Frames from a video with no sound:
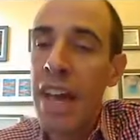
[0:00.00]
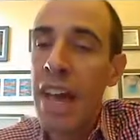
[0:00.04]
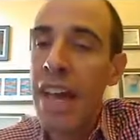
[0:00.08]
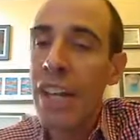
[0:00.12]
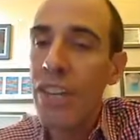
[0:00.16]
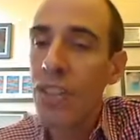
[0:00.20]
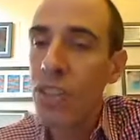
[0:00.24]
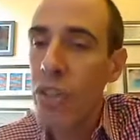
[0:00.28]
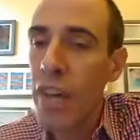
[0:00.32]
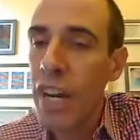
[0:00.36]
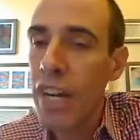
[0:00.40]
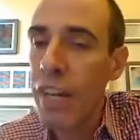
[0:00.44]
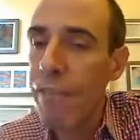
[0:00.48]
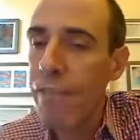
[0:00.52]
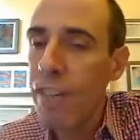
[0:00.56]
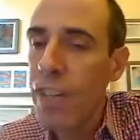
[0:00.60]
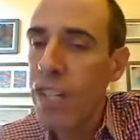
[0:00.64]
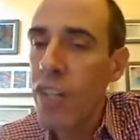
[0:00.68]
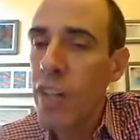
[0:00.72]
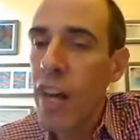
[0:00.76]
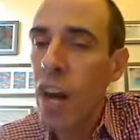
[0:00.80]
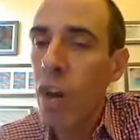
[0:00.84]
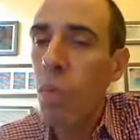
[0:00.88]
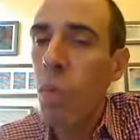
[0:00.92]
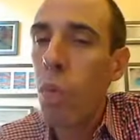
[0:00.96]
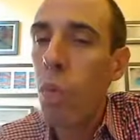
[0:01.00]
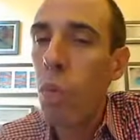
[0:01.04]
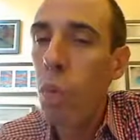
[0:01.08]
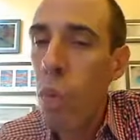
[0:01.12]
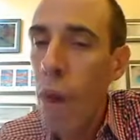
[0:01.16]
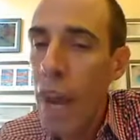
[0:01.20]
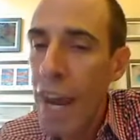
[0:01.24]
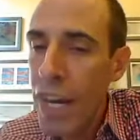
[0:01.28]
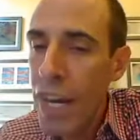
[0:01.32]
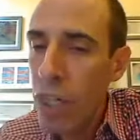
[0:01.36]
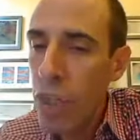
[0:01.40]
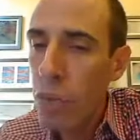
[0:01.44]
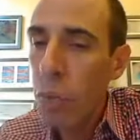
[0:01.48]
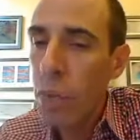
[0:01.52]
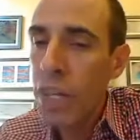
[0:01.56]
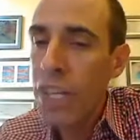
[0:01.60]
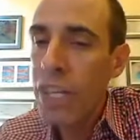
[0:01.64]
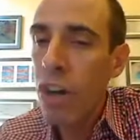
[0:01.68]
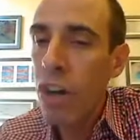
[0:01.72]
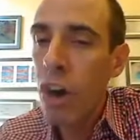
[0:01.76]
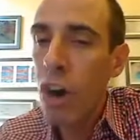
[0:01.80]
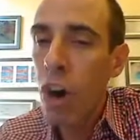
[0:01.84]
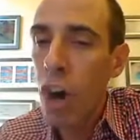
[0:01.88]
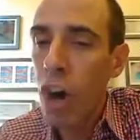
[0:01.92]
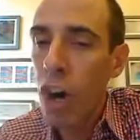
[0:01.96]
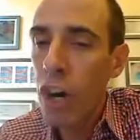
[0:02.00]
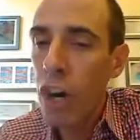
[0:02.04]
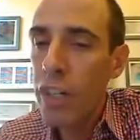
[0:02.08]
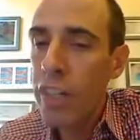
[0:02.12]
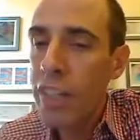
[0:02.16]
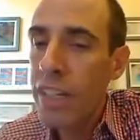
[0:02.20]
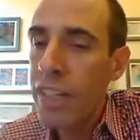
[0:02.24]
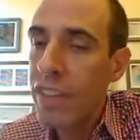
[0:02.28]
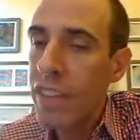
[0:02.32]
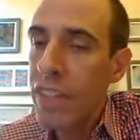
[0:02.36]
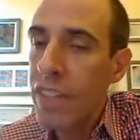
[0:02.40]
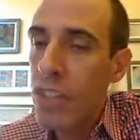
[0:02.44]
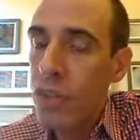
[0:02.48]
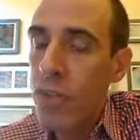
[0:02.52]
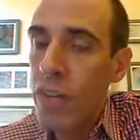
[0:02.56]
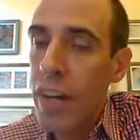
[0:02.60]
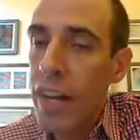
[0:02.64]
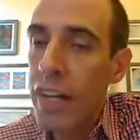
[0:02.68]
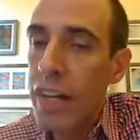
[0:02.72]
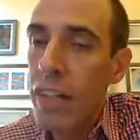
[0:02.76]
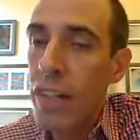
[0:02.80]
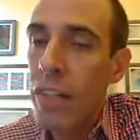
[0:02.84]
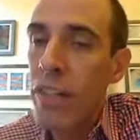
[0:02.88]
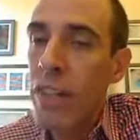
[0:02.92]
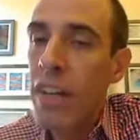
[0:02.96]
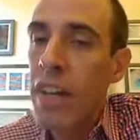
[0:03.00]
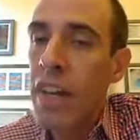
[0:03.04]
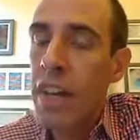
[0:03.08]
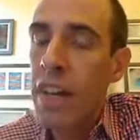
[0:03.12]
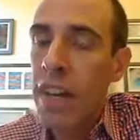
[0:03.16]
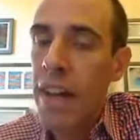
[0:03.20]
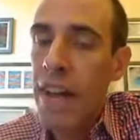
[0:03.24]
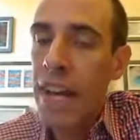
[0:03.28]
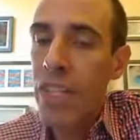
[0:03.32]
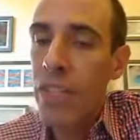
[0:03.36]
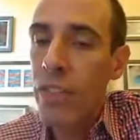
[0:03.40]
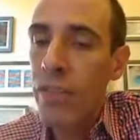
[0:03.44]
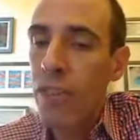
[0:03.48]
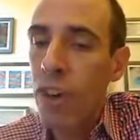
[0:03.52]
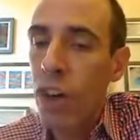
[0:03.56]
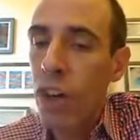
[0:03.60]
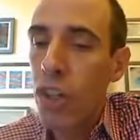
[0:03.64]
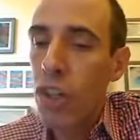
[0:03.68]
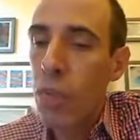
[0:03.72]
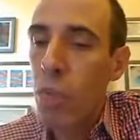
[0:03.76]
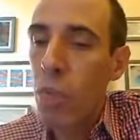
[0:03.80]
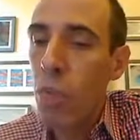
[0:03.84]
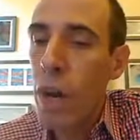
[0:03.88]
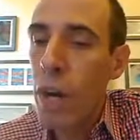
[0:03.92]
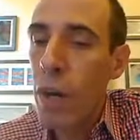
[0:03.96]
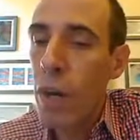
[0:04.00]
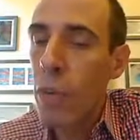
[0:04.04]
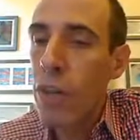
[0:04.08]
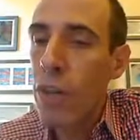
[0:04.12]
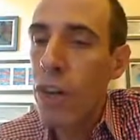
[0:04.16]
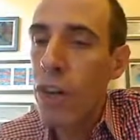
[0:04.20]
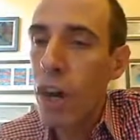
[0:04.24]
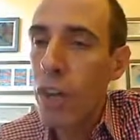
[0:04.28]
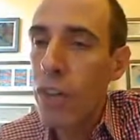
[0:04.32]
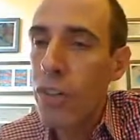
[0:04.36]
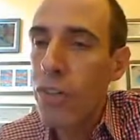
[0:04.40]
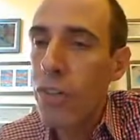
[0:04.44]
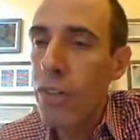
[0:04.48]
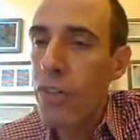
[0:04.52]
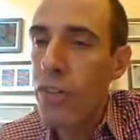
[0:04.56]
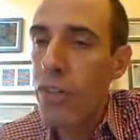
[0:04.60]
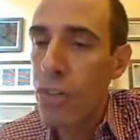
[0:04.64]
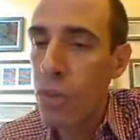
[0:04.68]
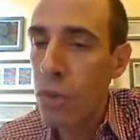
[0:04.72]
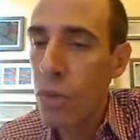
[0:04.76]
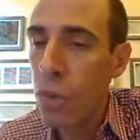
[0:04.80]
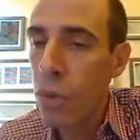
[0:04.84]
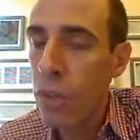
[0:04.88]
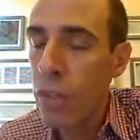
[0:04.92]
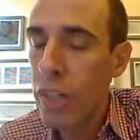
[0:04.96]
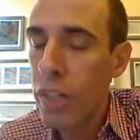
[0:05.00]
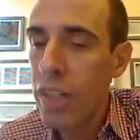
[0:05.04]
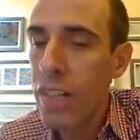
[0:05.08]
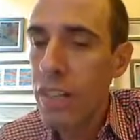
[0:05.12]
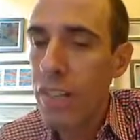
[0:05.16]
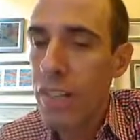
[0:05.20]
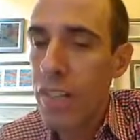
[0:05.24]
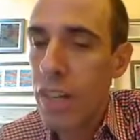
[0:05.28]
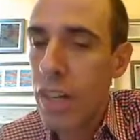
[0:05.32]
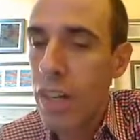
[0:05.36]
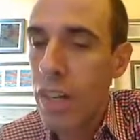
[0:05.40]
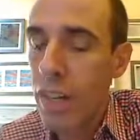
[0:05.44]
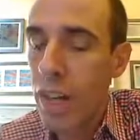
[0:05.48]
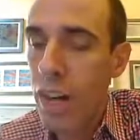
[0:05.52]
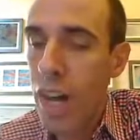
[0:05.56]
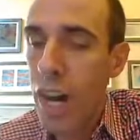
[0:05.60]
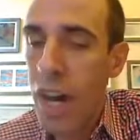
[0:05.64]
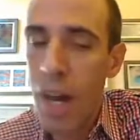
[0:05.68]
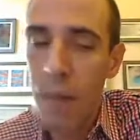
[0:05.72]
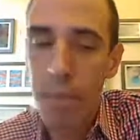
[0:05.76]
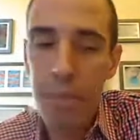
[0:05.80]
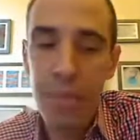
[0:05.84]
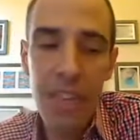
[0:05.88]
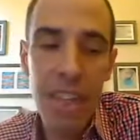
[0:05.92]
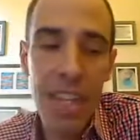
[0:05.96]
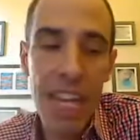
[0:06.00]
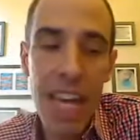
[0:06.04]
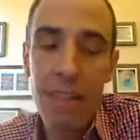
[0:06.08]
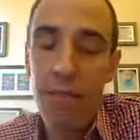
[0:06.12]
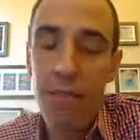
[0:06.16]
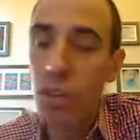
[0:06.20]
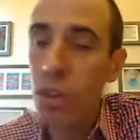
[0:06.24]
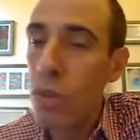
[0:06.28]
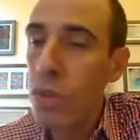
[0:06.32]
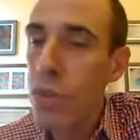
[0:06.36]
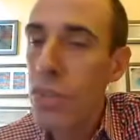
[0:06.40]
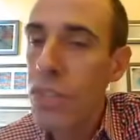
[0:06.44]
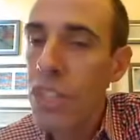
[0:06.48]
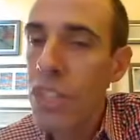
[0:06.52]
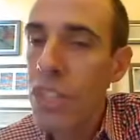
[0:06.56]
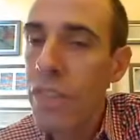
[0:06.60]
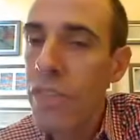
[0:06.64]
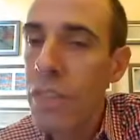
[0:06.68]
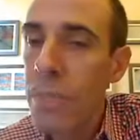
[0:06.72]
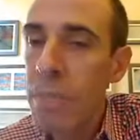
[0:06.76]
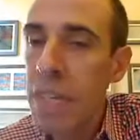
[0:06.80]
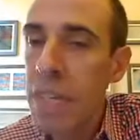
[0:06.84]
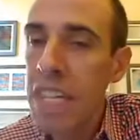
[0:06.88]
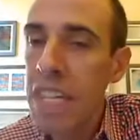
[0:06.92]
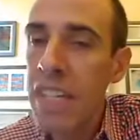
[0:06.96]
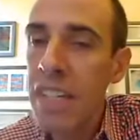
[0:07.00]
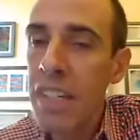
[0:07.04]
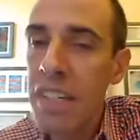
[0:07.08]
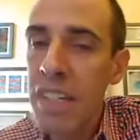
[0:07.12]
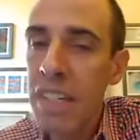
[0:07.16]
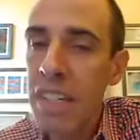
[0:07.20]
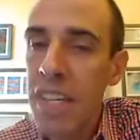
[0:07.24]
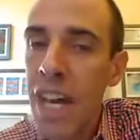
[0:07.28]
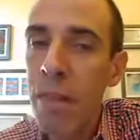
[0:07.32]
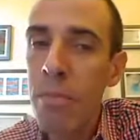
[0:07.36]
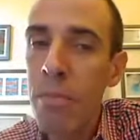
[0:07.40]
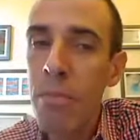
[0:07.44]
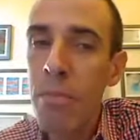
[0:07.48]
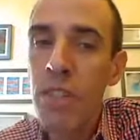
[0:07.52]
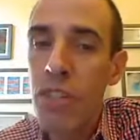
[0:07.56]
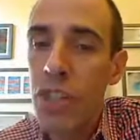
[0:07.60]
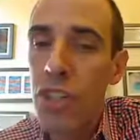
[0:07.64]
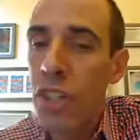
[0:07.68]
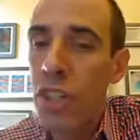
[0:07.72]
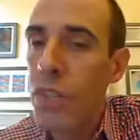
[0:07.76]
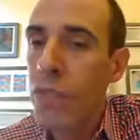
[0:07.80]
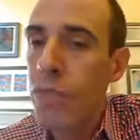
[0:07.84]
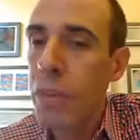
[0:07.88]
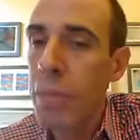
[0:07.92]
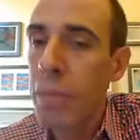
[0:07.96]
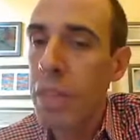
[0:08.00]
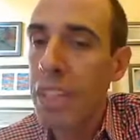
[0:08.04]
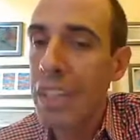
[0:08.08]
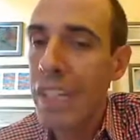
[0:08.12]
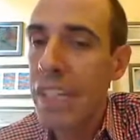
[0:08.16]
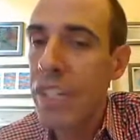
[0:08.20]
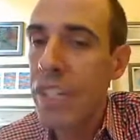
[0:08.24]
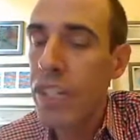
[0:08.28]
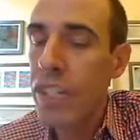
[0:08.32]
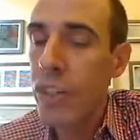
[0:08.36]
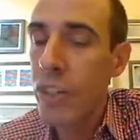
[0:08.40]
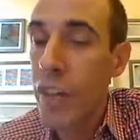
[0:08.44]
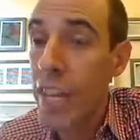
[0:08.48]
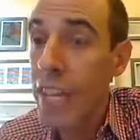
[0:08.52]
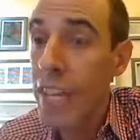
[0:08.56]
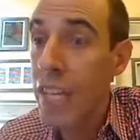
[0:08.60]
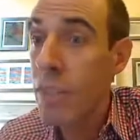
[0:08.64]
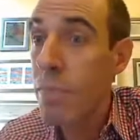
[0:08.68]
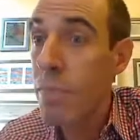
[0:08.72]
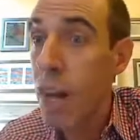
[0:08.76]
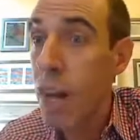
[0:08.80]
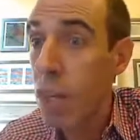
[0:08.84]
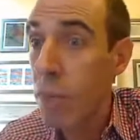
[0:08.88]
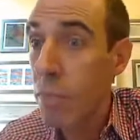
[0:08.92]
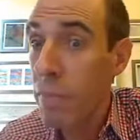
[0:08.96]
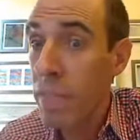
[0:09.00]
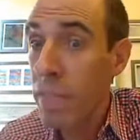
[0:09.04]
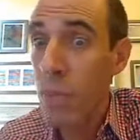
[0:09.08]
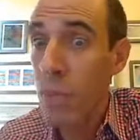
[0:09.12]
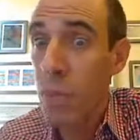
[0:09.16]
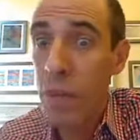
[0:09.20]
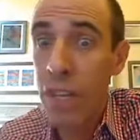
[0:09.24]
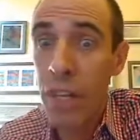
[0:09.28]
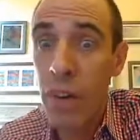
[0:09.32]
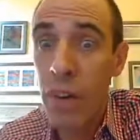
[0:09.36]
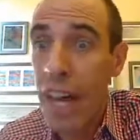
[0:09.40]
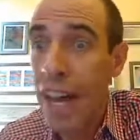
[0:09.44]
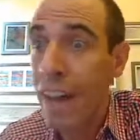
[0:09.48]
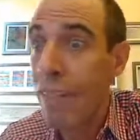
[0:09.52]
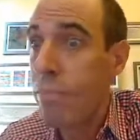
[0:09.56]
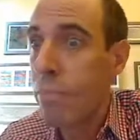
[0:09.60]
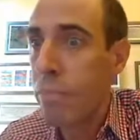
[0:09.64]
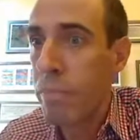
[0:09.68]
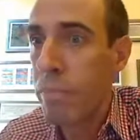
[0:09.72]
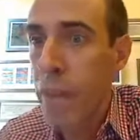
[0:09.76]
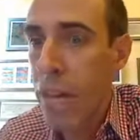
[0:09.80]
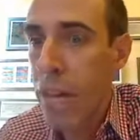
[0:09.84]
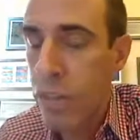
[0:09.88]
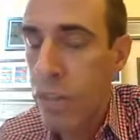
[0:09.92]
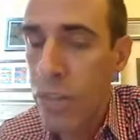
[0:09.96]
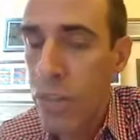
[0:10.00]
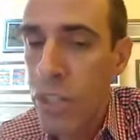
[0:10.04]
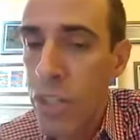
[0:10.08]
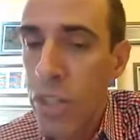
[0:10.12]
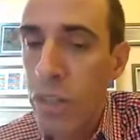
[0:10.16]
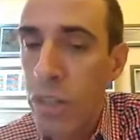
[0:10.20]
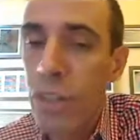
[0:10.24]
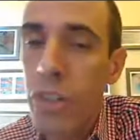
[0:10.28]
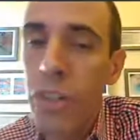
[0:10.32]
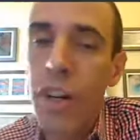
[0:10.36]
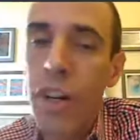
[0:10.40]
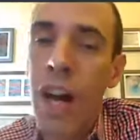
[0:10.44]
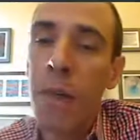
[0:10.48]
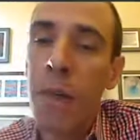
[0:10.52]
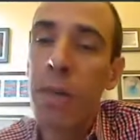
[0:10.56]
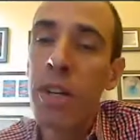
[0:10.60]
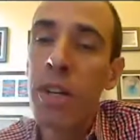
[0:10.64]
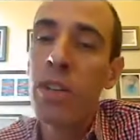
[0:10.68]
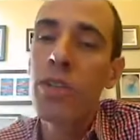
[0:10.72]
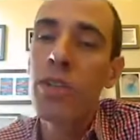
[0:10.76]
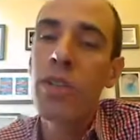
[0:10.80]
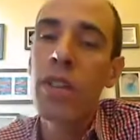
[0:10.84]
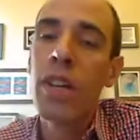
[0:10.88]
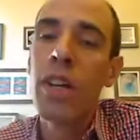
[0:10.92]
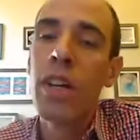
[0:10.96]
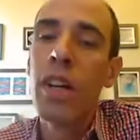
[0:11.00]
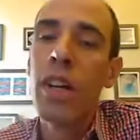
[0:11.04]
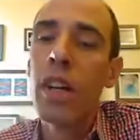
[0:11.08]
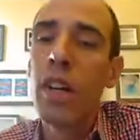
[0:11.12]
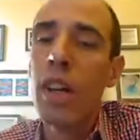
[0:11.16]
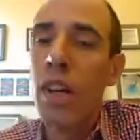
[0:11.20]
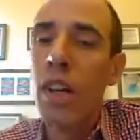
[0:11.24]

and try to figure out where we are in this record as far as where we are during the evolution of the PETM, just from a linear age model, because we don't have better geochronometers.